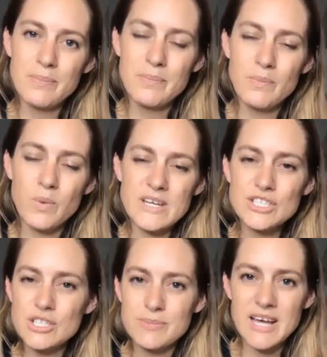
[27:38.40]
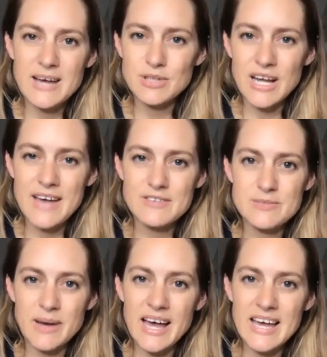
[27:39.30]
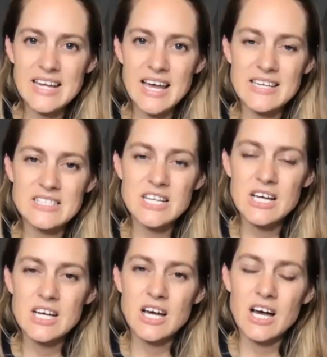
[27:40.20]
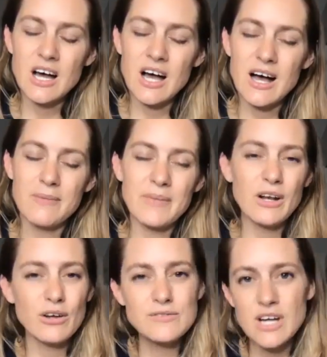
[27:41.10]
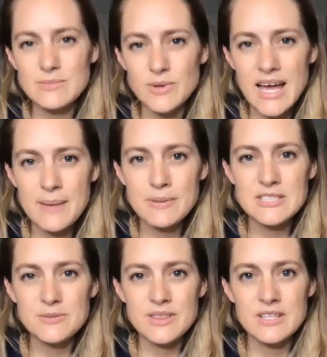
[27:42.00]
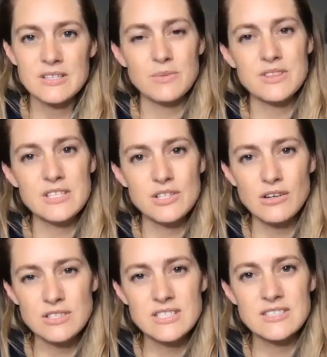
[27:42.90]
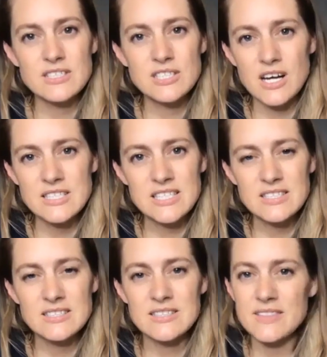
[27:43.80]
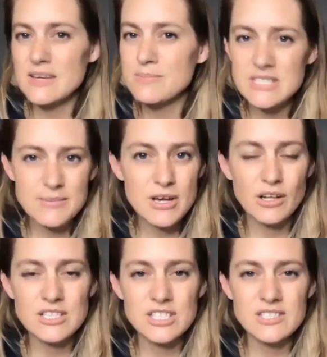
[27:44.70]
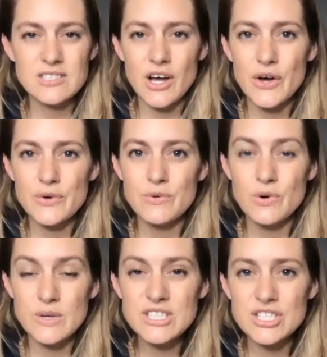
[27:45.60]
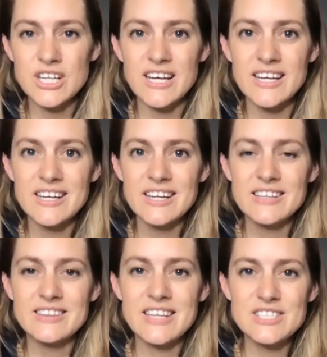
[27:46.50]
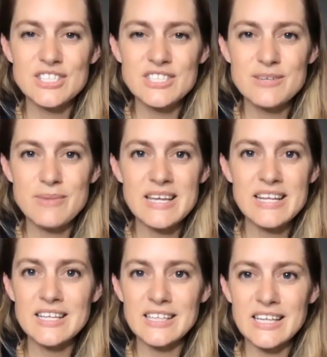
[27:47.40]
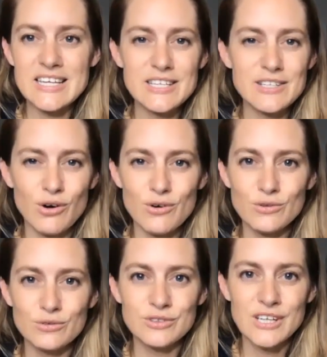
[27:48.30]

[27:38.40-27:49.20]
we should be able to have a debate. And a lot of times what happens with the doctors and scientists and the epidemiologists who question it, they're just immediately called,